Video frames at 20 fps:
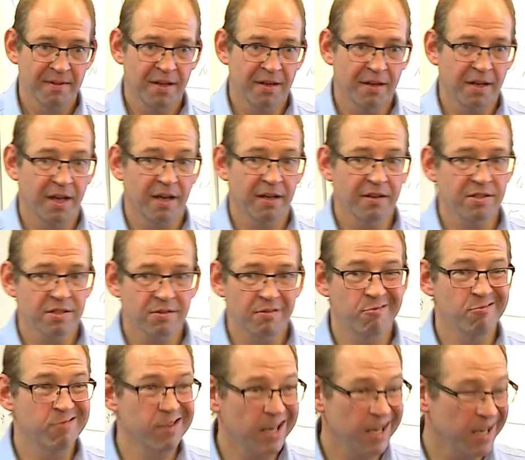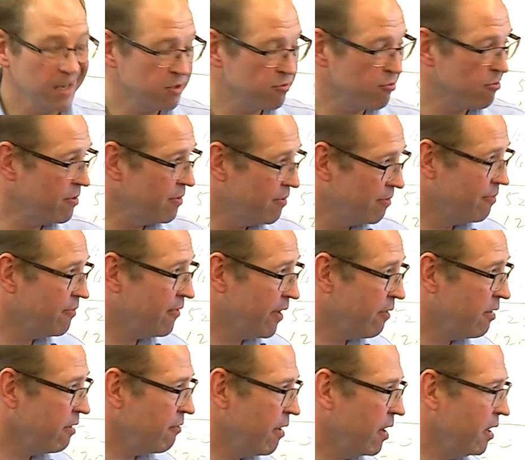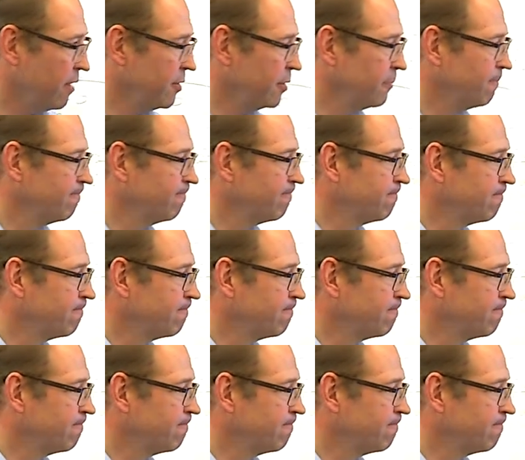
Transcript: Okay? So it really is very relevant.